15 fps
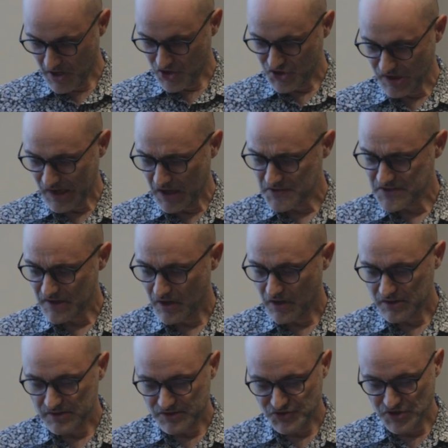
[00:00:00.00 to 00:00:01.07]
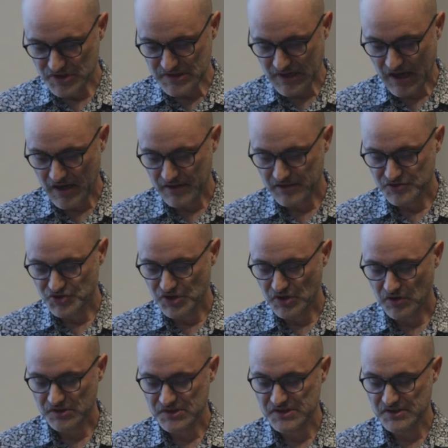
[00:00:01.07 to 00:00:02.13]
She laughs a lot, she's kind, she
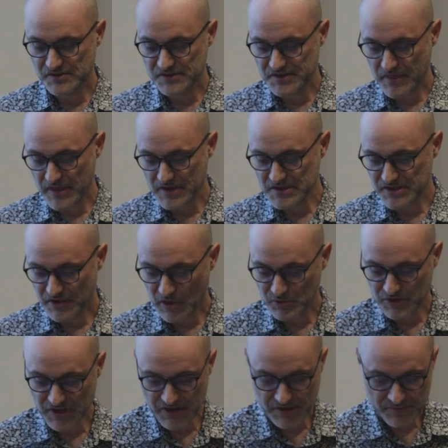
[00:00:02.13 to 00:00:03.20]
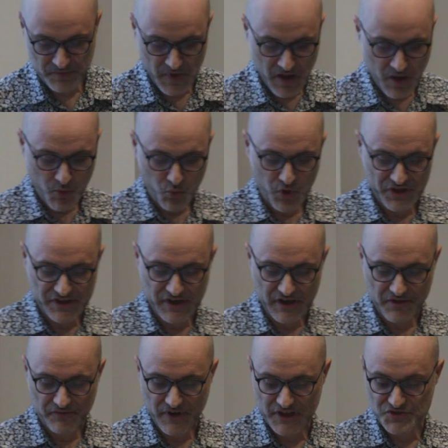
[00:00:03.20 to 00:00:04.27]
notices things around her, whether a
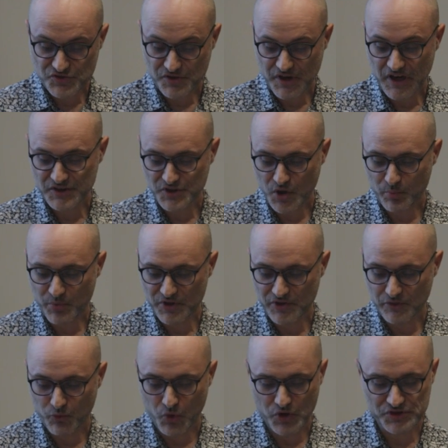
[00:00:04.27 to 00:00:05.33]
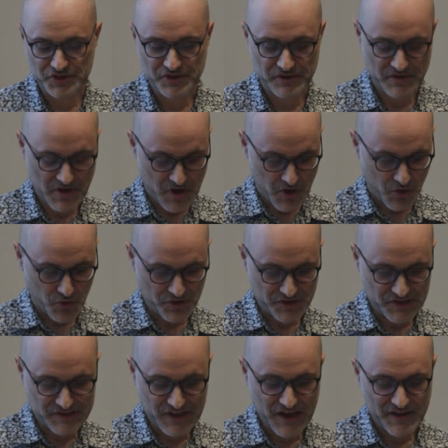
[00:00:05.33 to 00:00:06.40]
reflection in a droplet of water or
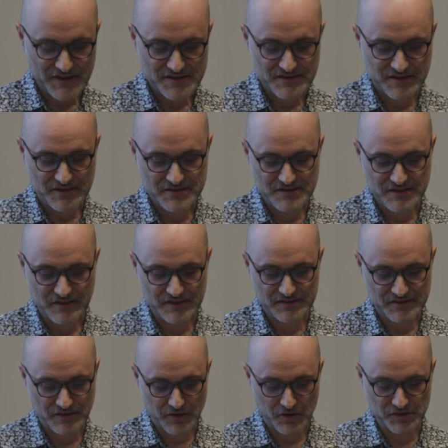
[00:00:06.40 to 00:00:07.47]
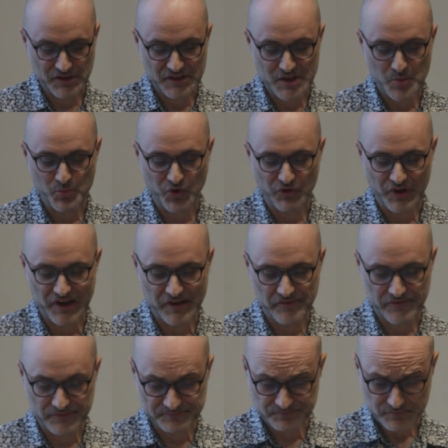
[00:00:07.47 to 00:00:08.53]
the tiniest insect on the tip of a
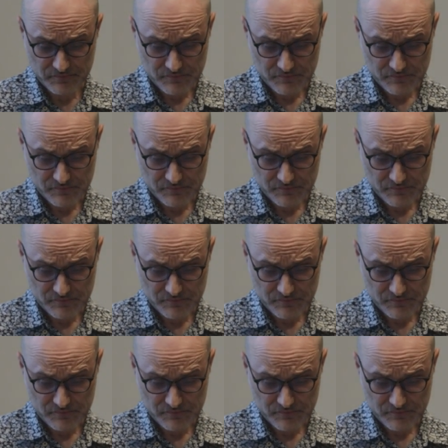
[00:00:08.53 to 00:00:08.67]
leaf